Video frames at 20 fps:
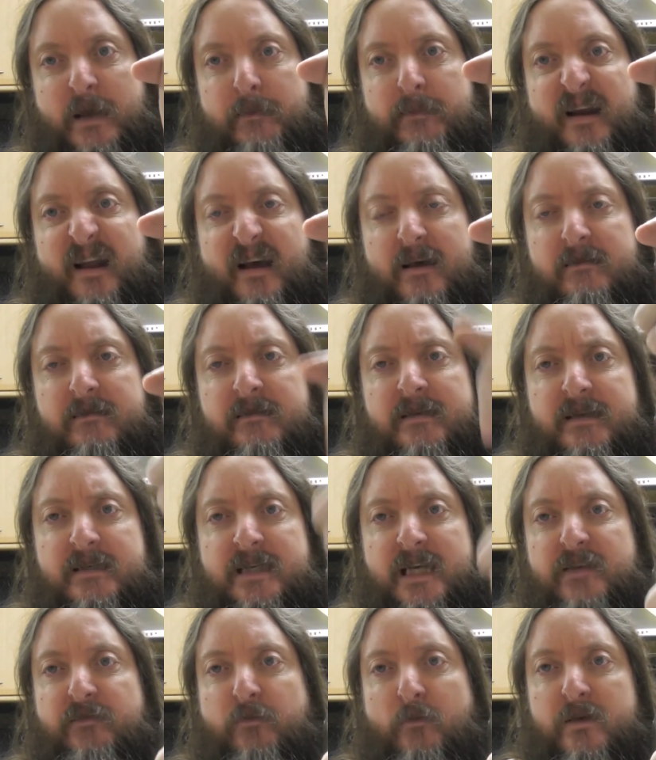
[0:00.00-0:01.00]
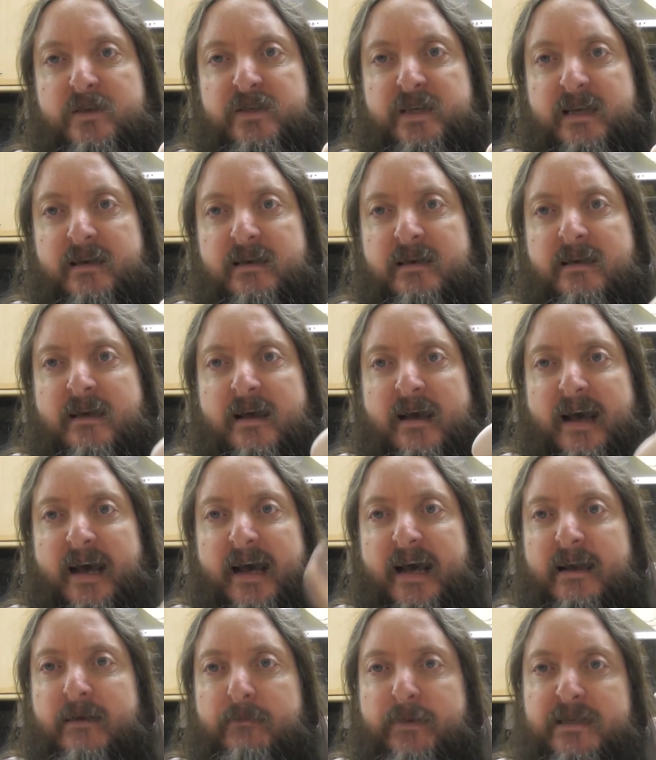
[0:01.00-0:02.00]
down below. Cheers for watching
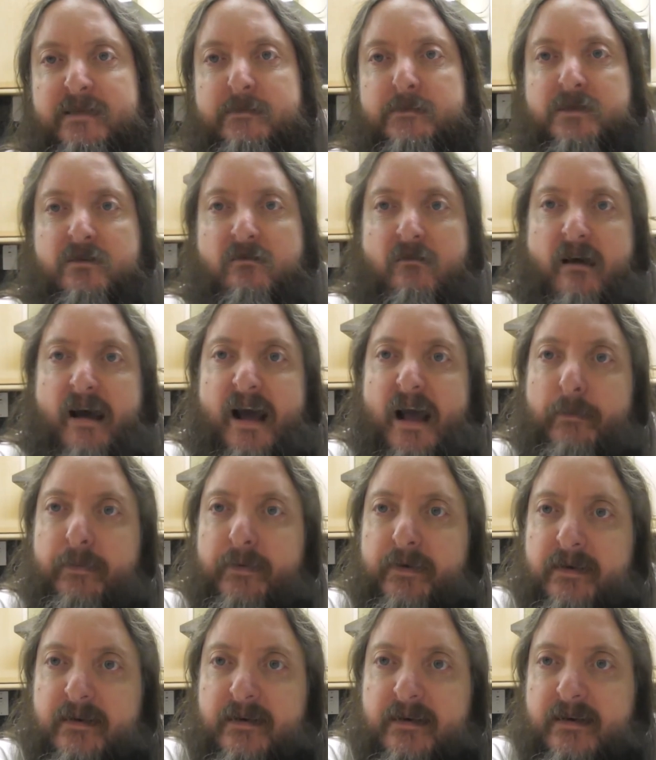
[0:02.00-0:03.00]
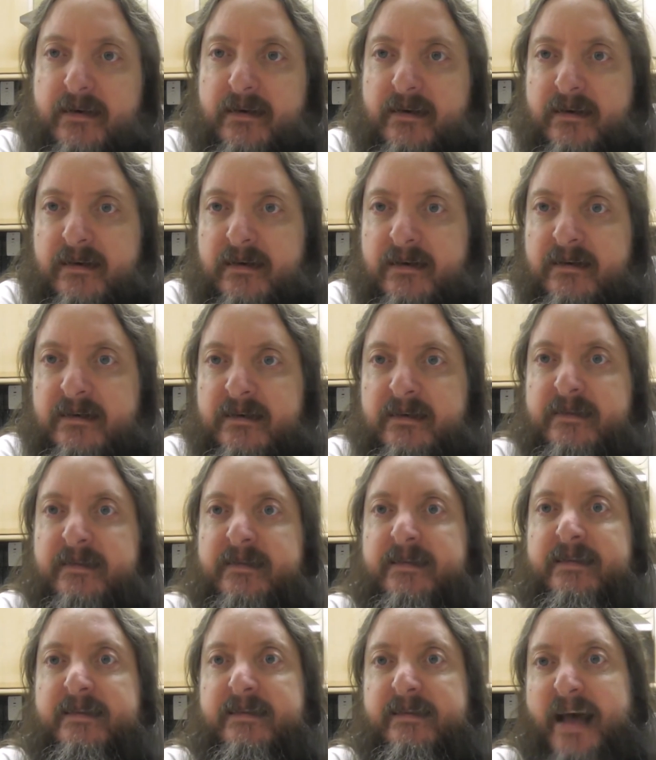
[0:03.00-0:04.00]
and please subscribe and uh,
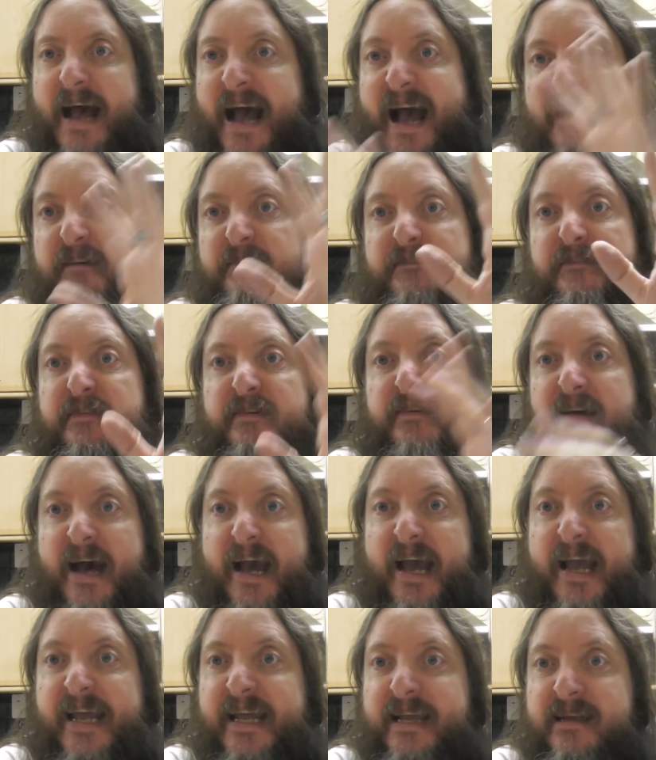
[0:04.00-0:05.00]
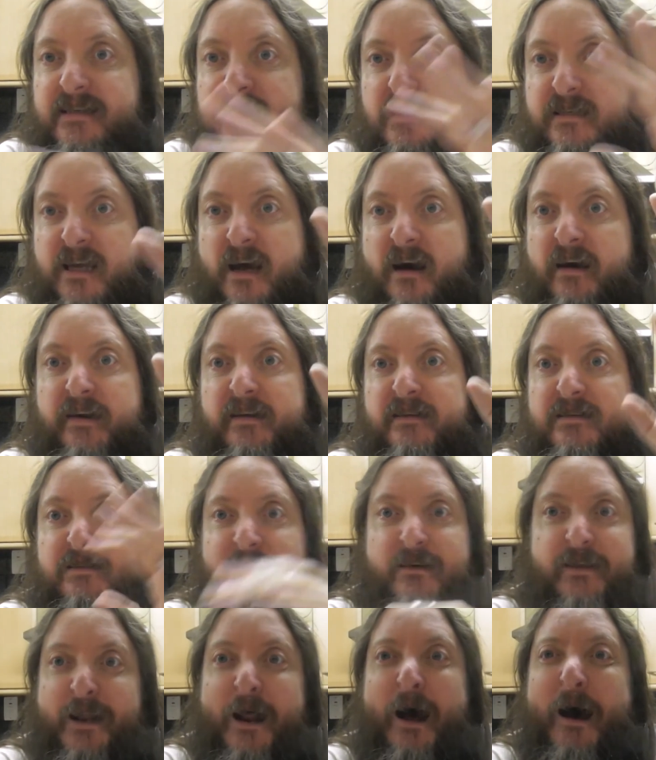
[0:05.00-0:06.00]
have a
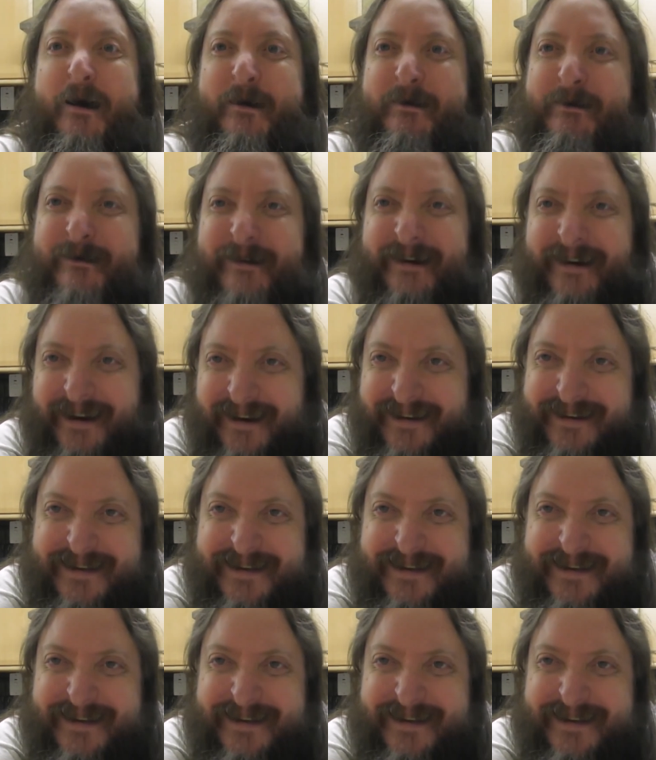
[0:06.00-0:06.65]
Satanus. I don't know.